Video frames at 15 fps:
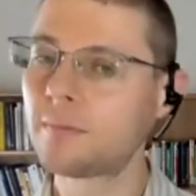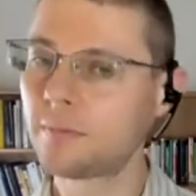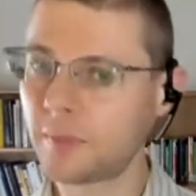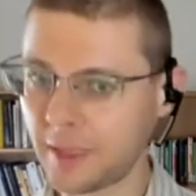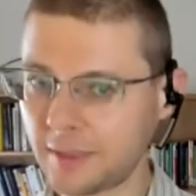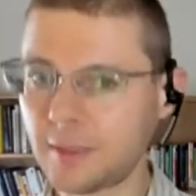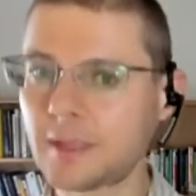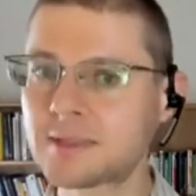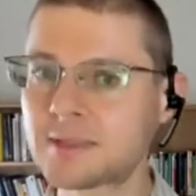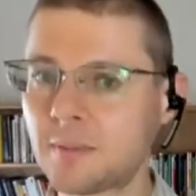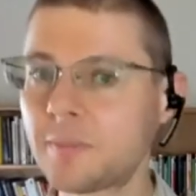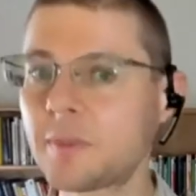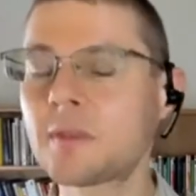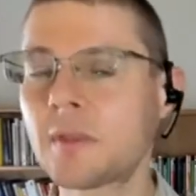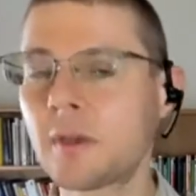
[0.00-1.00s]
And that's
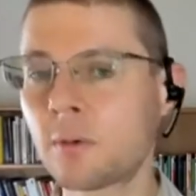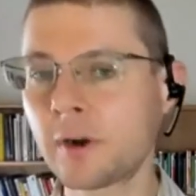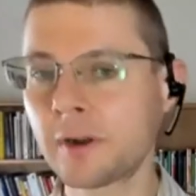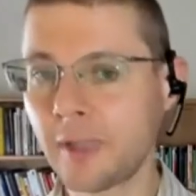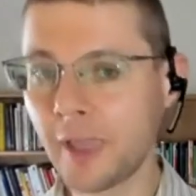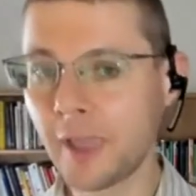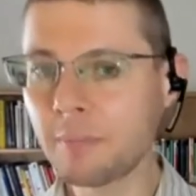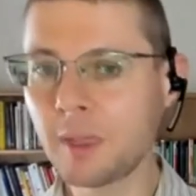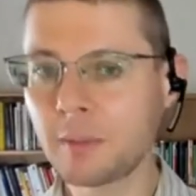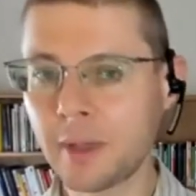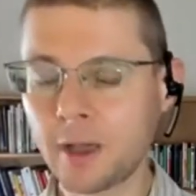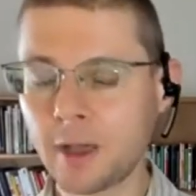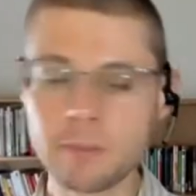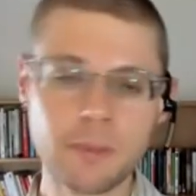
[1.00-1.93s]
something that they weren't happy about,